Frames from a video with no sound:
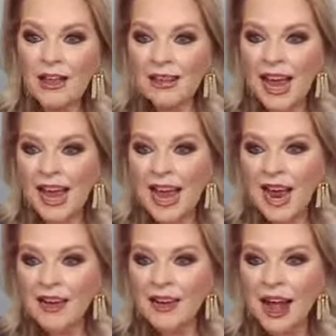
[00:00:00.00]

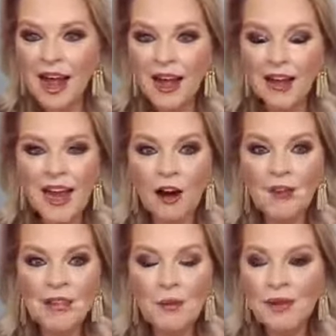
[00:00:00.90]
Diane,
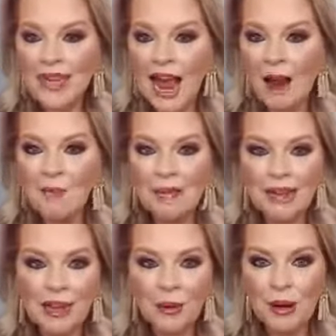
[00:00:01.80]
carnosine would not
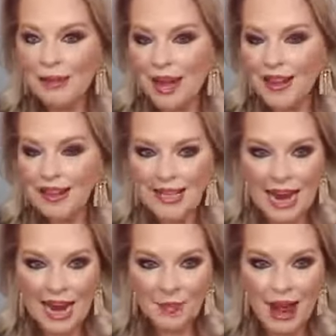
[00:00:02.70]
replace the
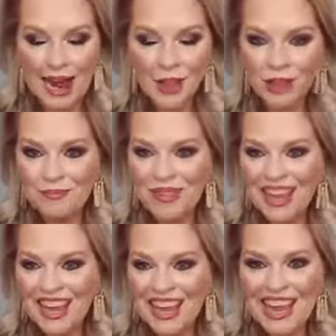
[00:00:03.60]
tan patch.
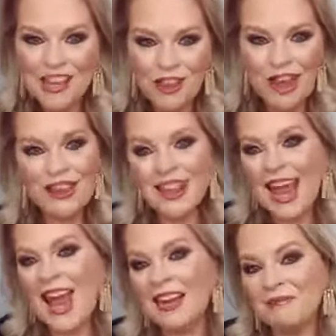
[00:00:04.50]
It just,
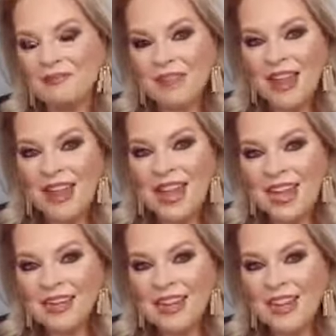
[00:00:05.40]
again,
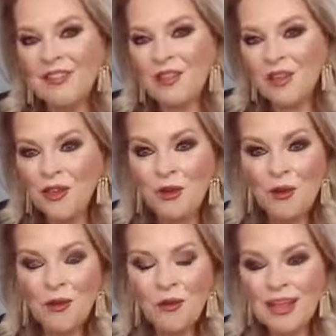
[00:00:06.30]
it is
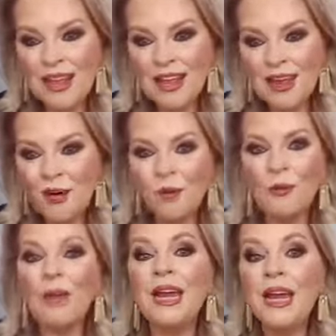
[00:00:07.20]
used
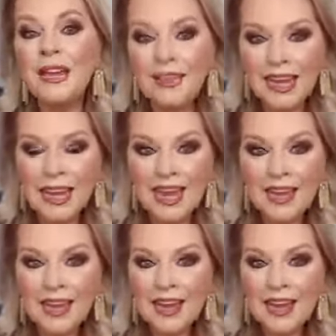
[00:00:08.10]
really